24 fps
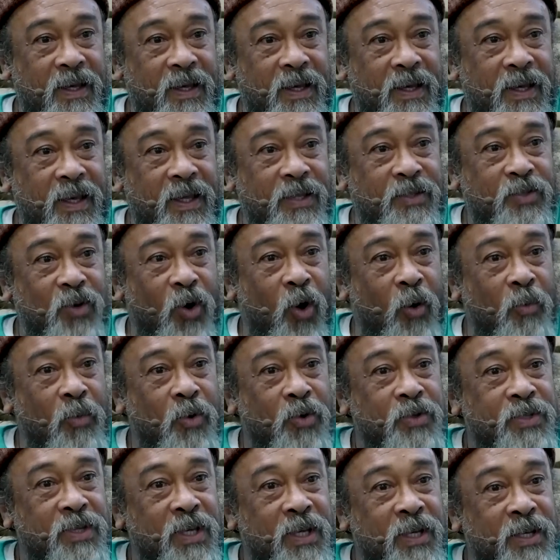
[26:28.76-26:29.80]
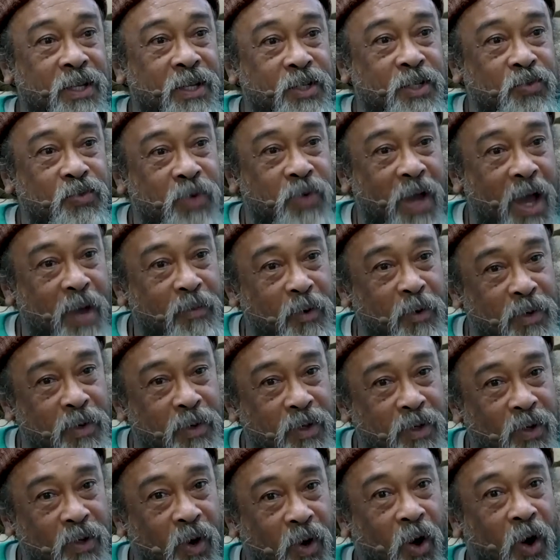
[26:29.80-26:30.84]
It's almost
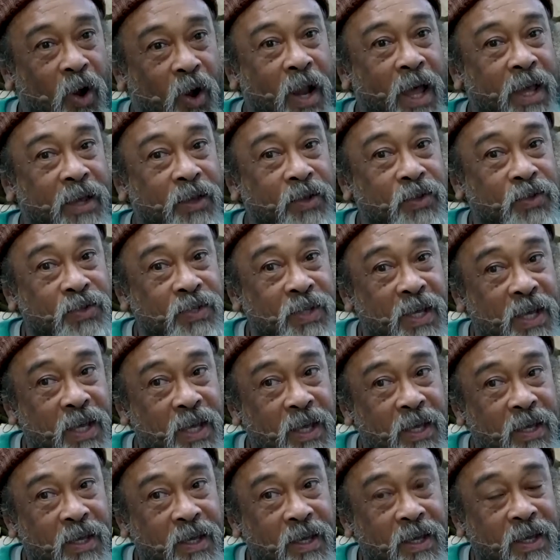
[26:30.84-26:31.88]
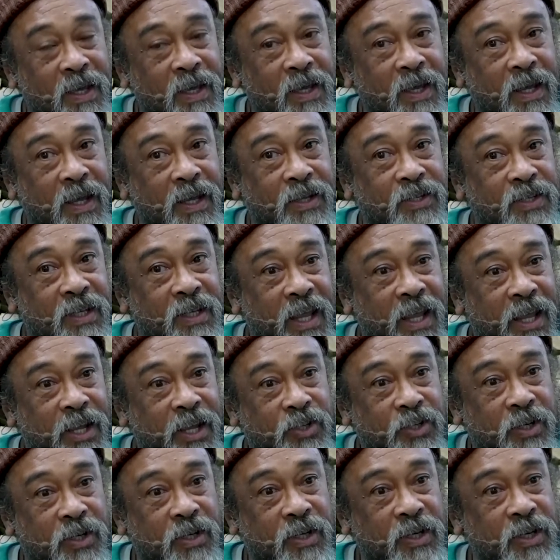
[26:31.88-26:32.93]
indescribable. All I can say, its
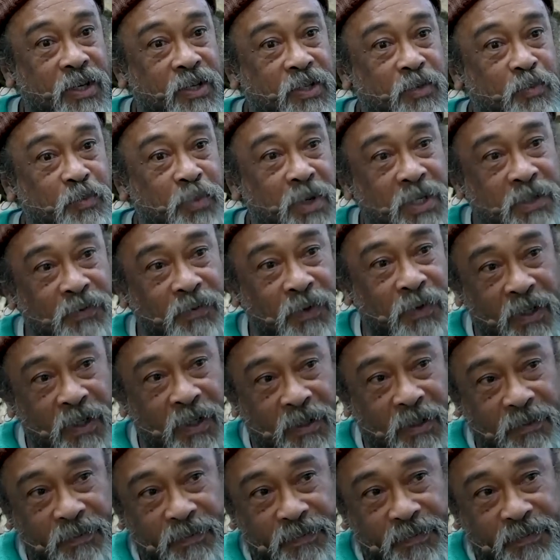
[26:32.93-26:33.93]
nature is peaceful,